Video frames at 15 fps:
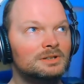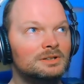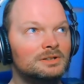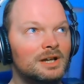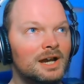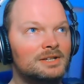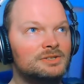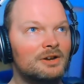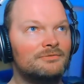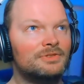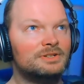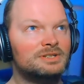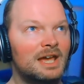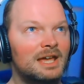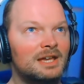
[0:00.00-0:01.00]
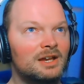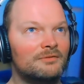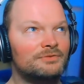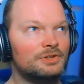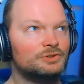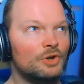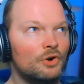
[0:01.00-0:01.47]
Night of the day, of
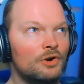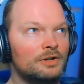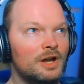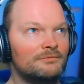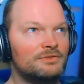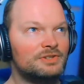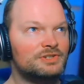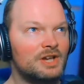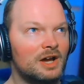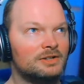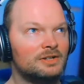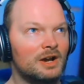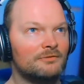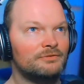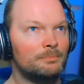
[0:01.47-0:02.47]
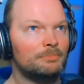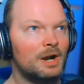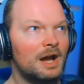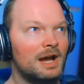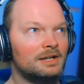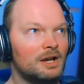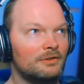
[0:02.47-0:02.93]
the dawn, of the sun, of the
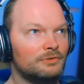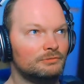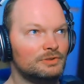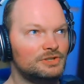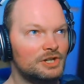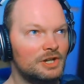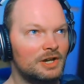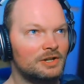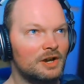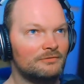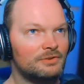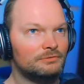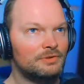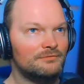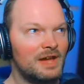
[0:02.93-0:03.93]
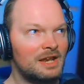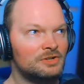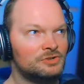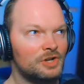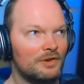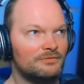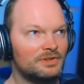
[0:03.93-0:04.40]
bride, of the return, of the
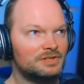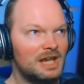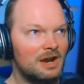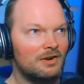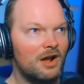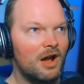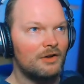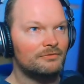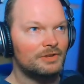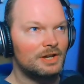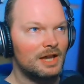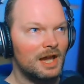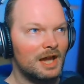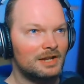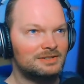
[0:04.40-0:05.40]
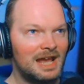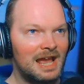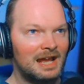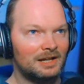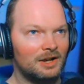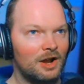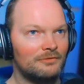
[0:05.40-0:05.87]
revenge, of the terror, of the
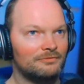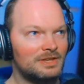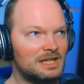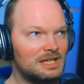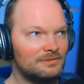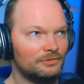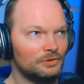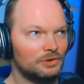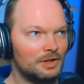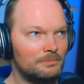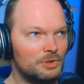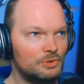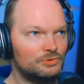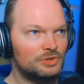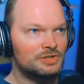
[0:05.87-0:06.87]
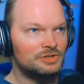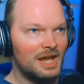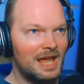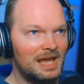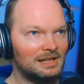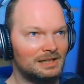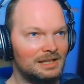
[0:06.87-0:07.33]
attack, of the evil, mutant,
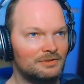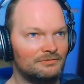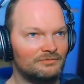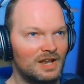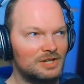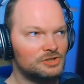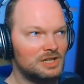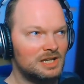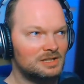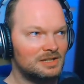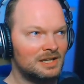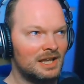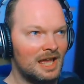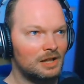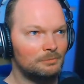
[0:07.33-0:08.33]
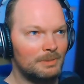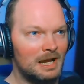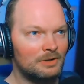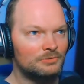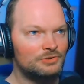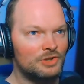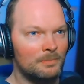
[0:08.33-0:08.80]
alien, flesh-eating,
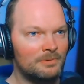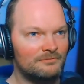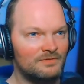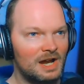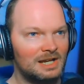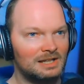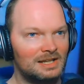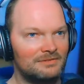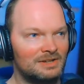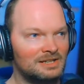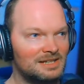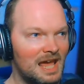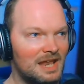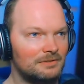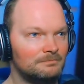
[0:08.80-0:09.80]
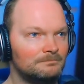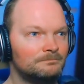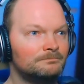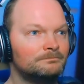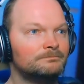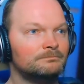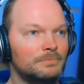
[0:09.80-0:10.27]
hellbound, zombified, living dead.
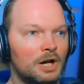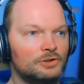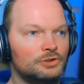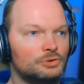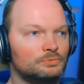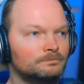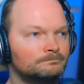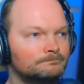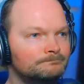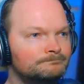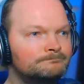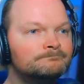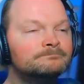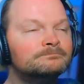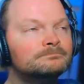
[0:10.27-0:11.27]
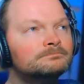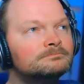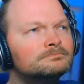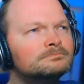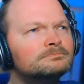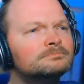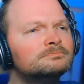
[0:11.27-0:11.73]
Part
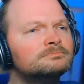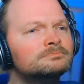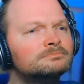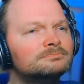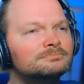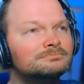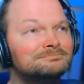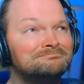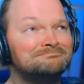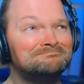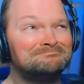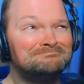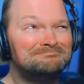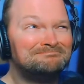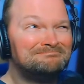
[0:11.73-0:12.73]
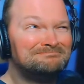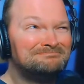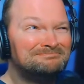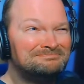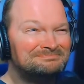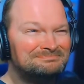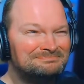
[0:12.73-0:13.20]

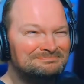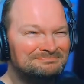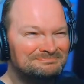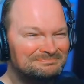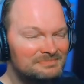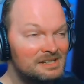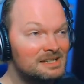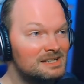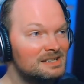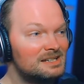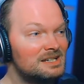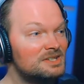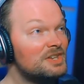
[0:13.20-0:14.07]
2.